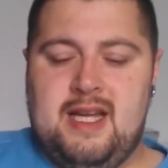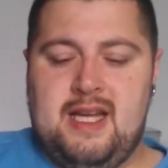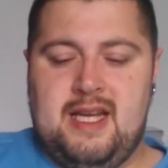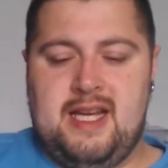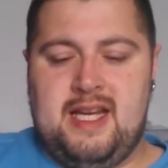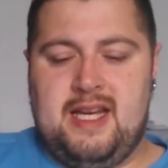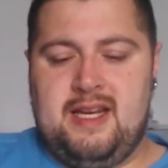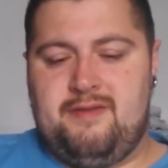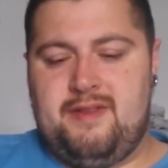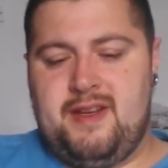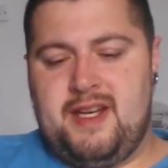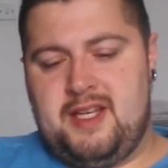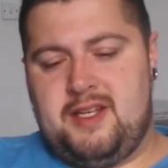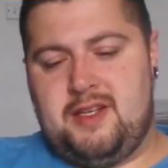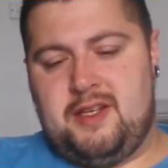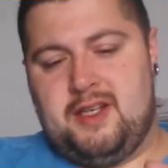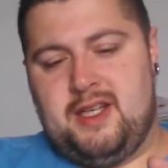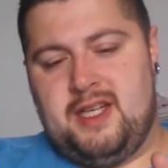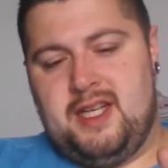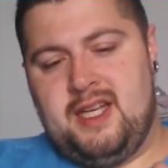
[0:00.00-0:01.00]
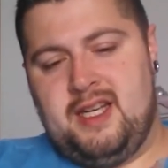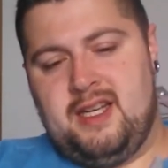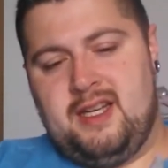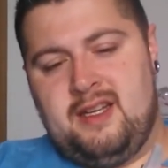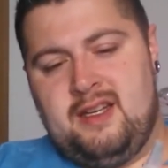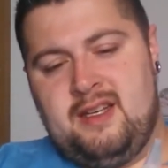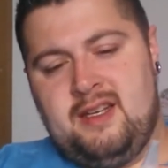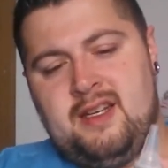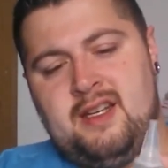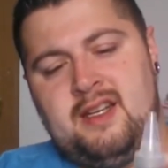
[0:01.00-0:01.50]
And then eventually,
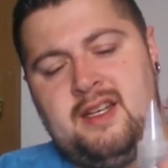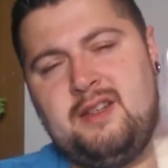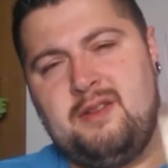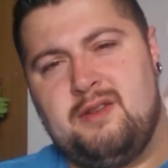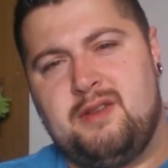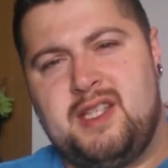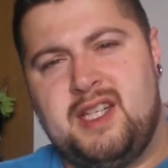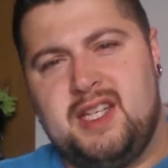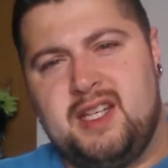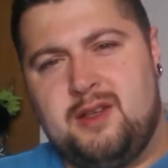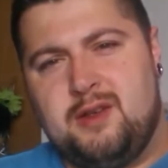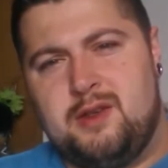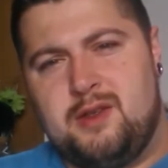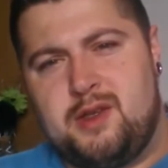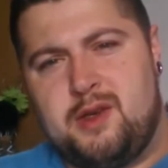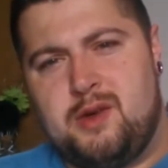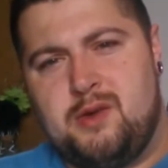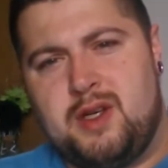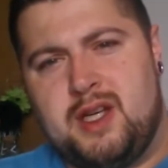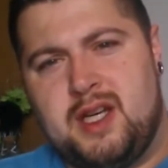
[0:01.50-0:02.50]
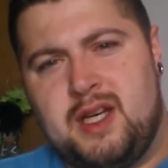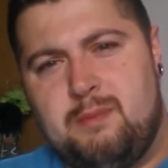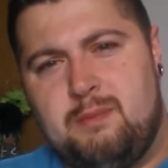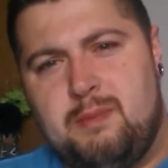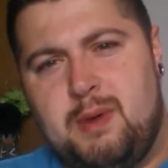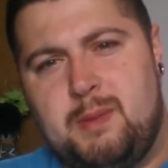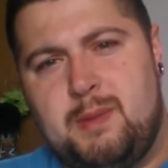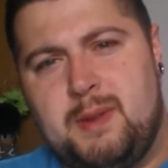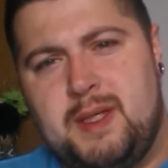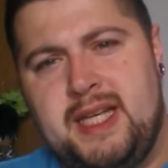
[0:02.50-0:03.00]
you'll see it goes all kind
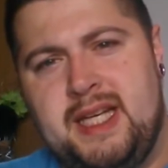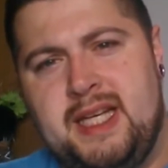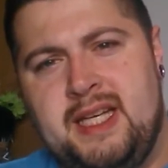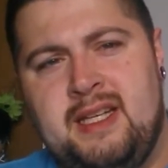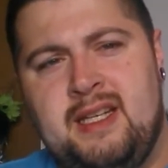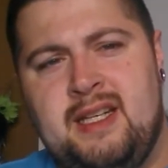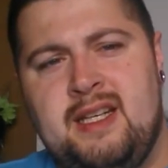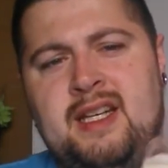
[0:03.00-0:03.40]
of bubbly.